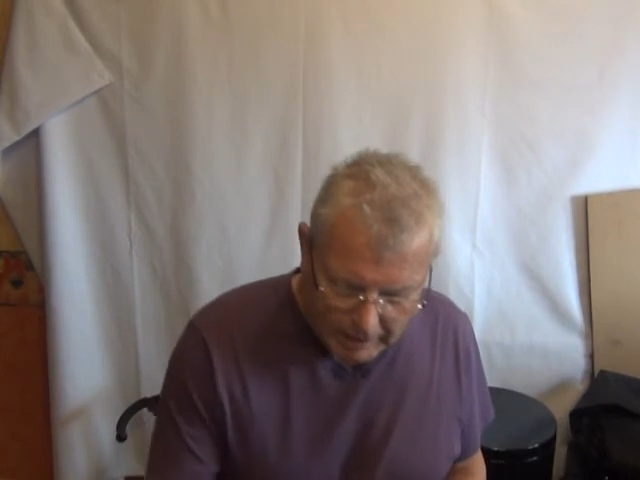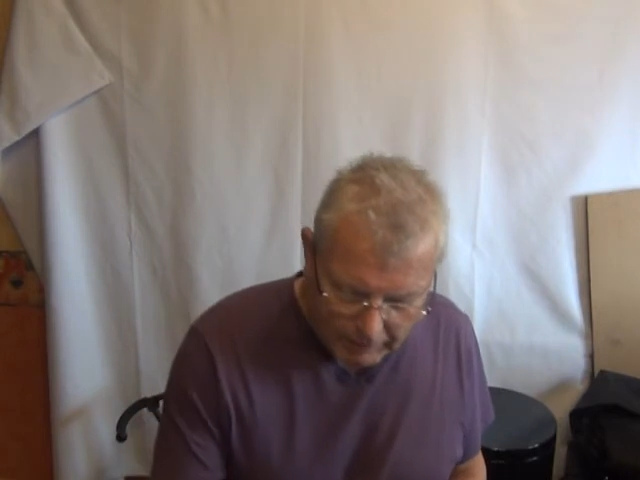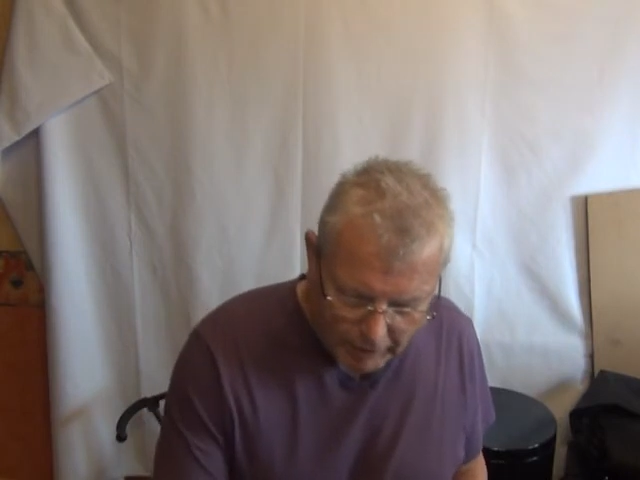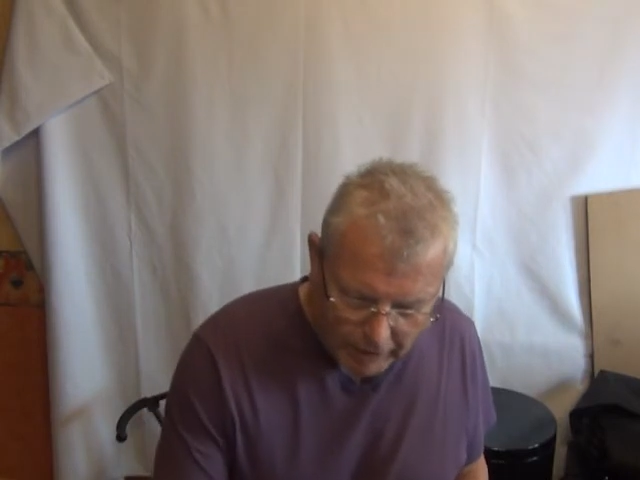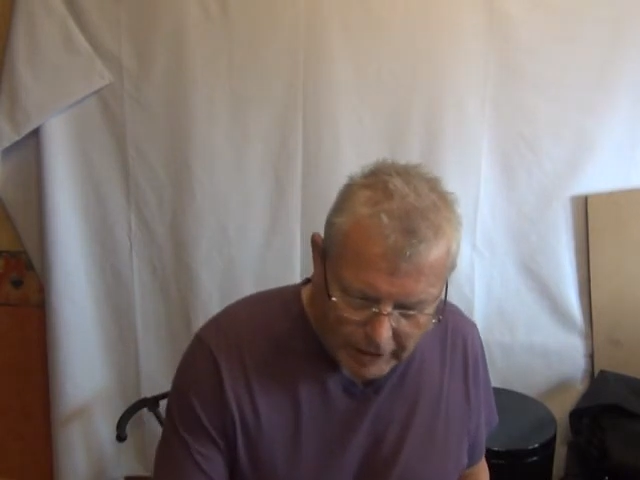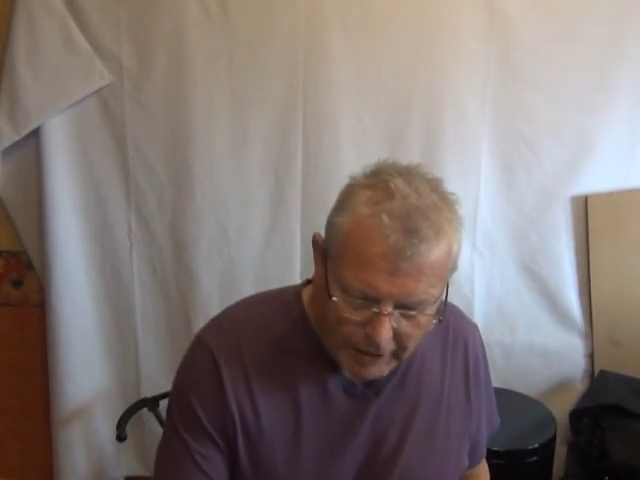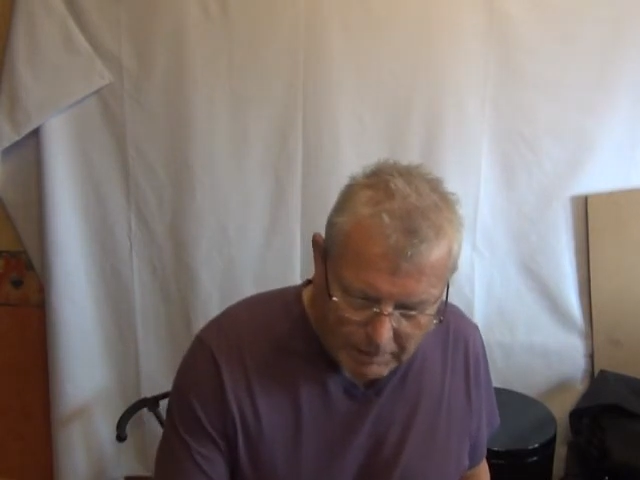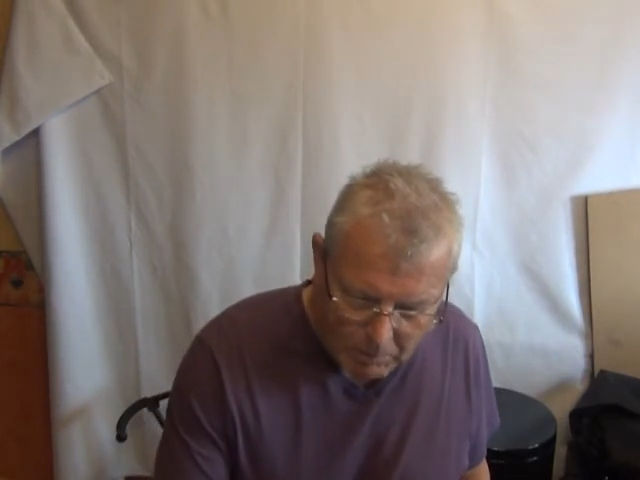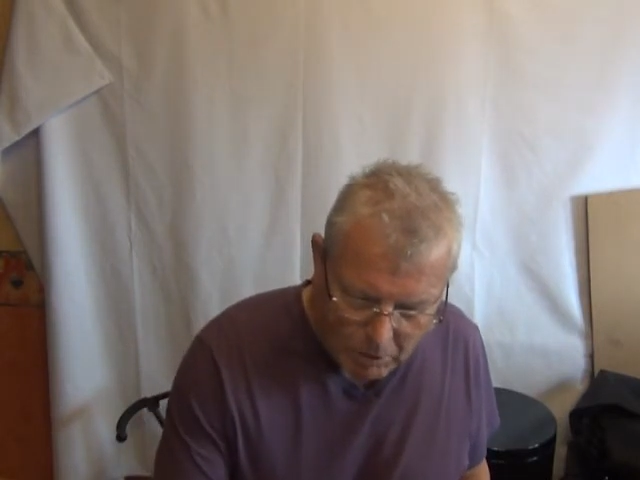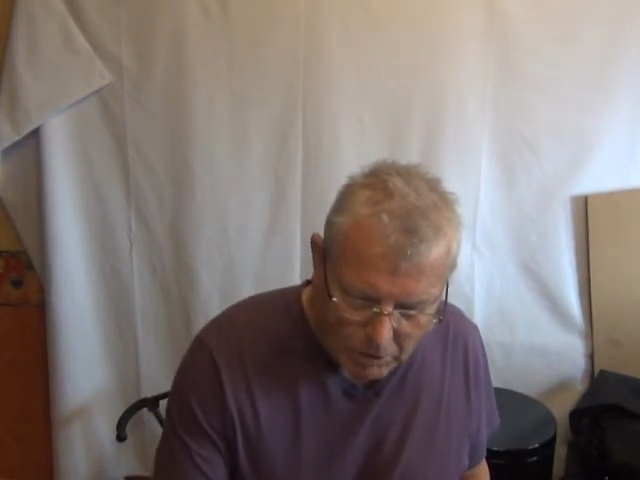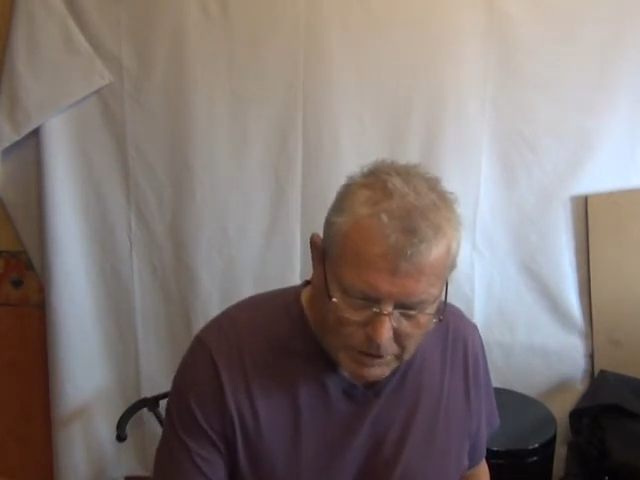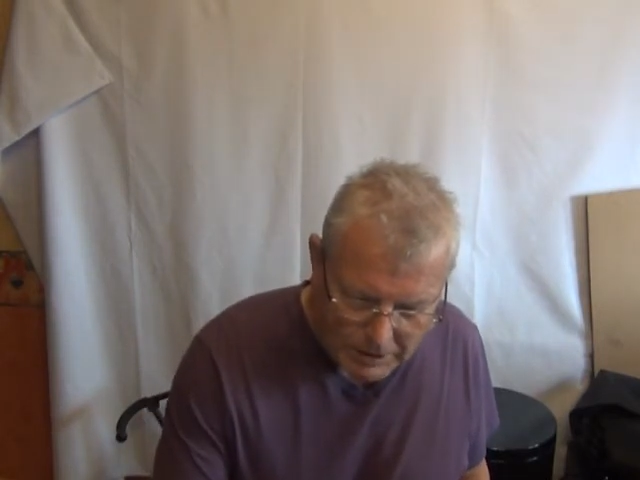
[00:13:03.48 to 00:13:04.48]
Have I got any
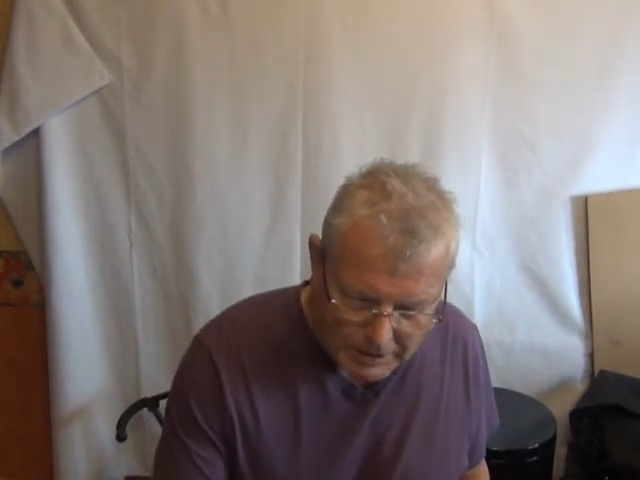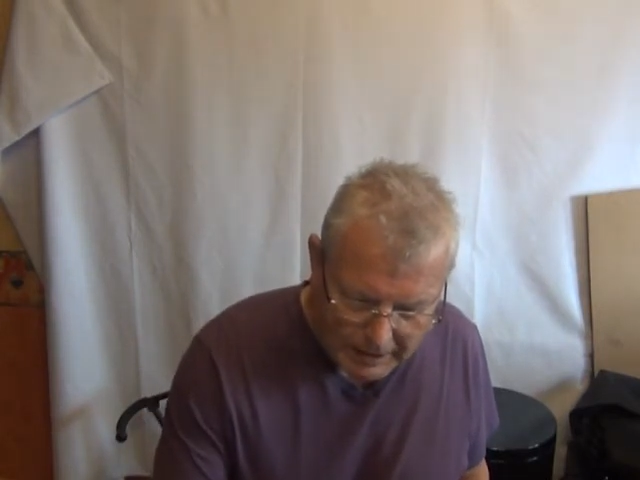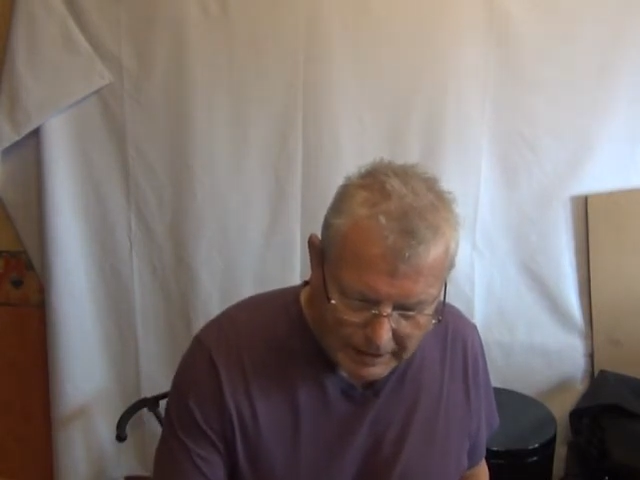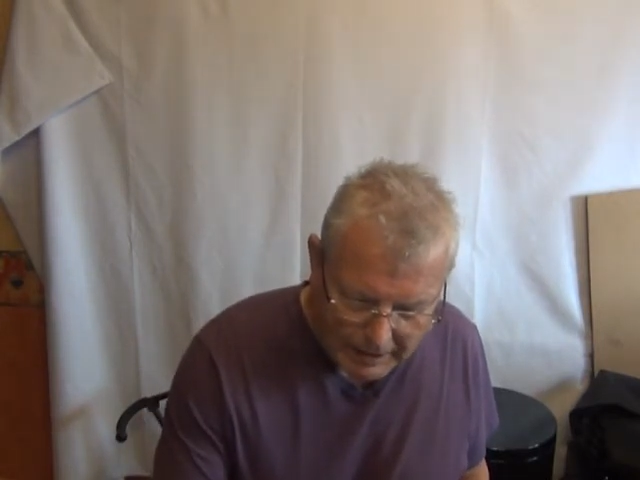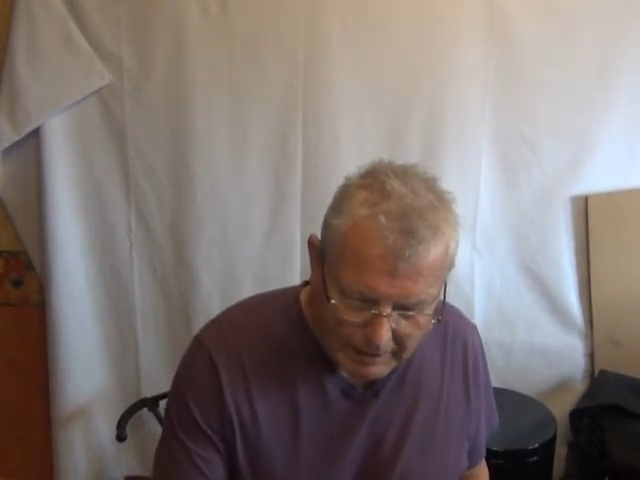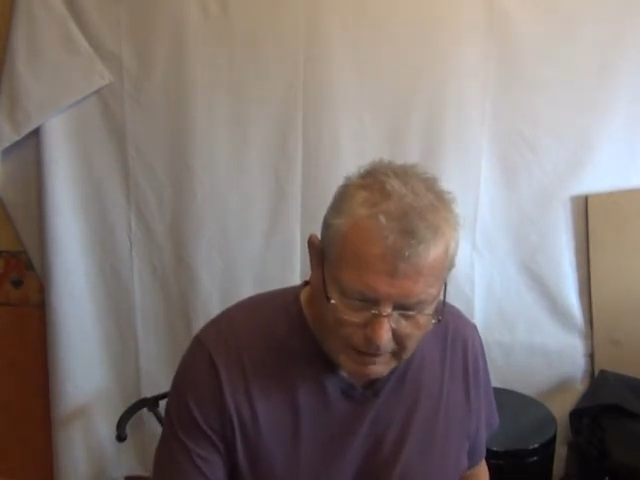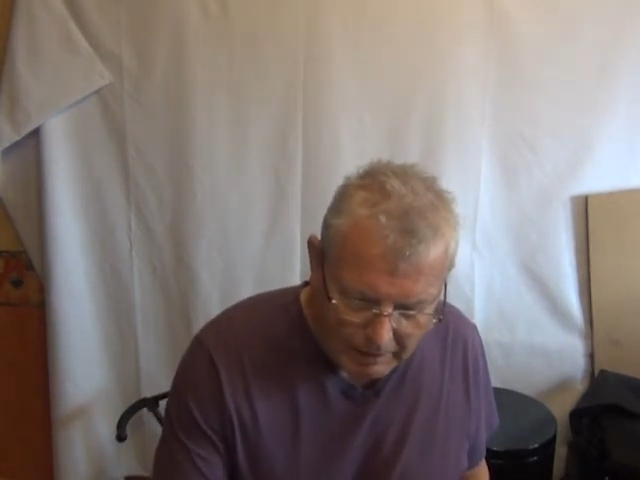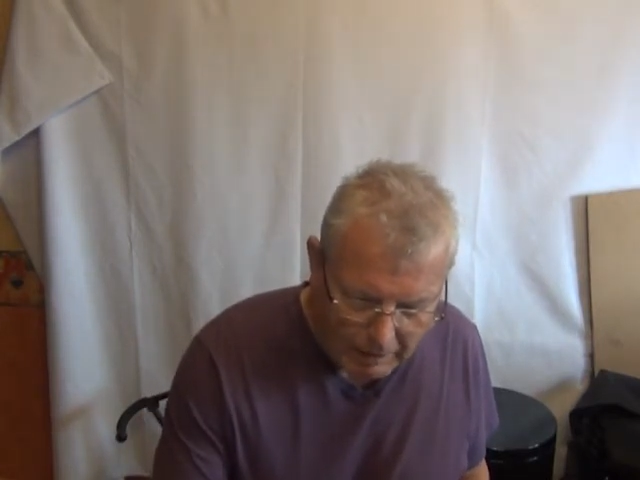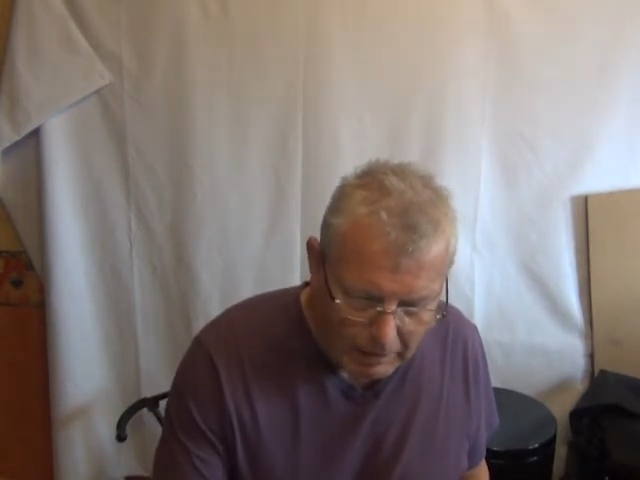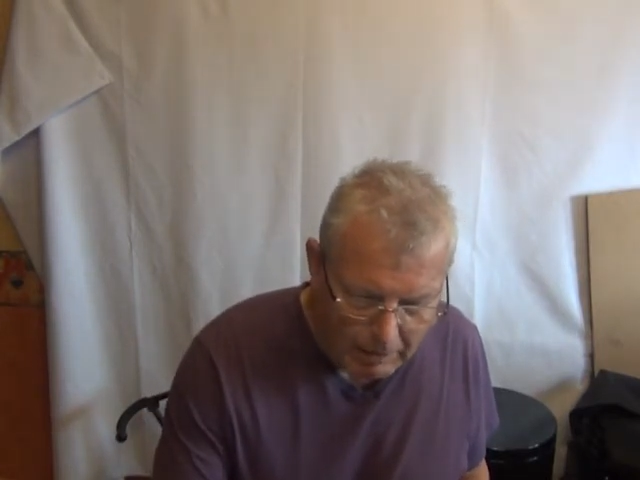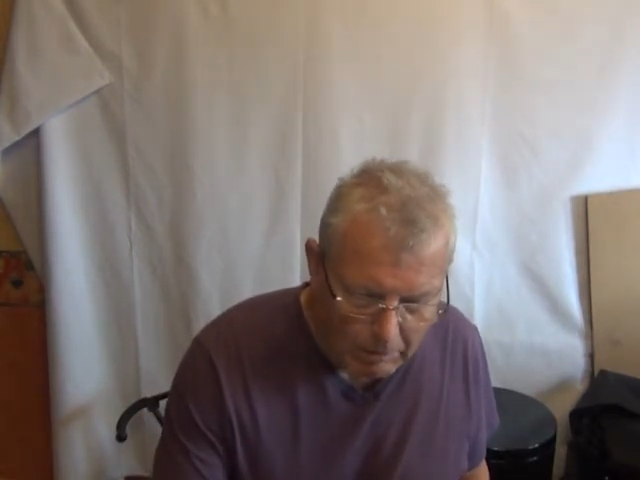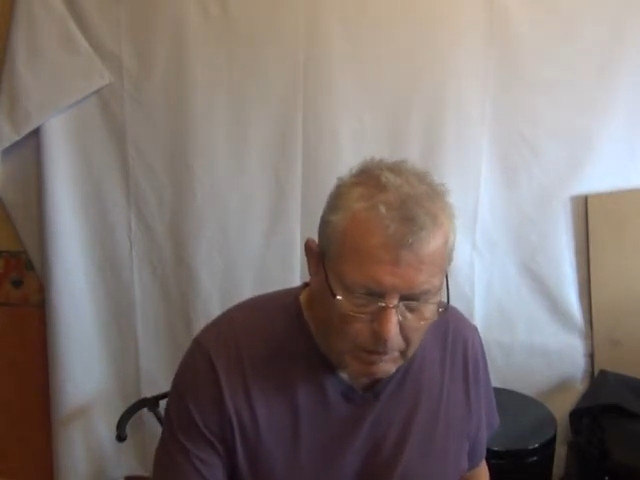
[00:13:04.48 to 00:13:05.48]
more to say?